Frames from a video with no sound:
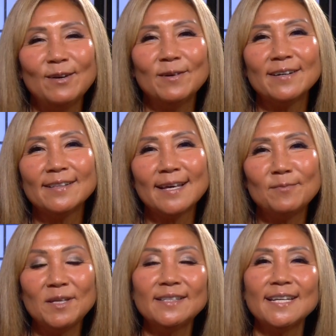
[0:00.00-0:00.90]
Well,
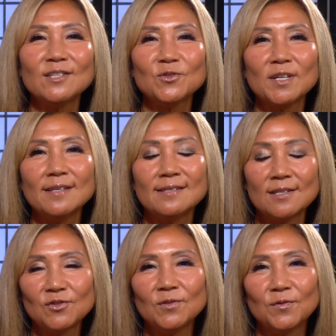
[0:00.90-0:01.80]
that'd be a nice
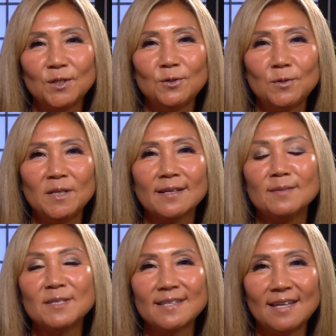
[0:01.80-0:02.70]
transition for you to
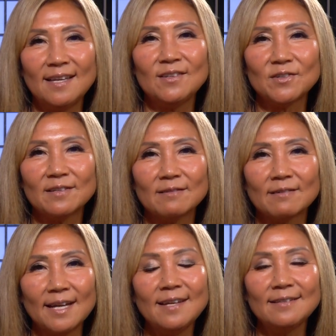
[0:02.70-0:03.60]
become his agent,
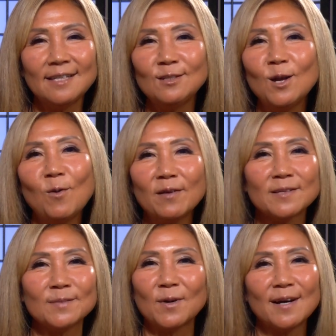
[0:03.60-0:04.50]
right? You'd know all the
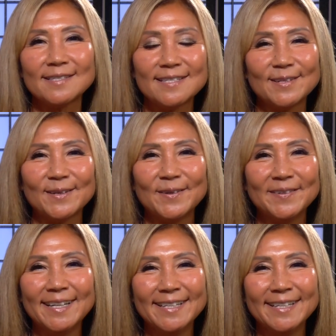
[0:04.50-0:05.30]
spots to go.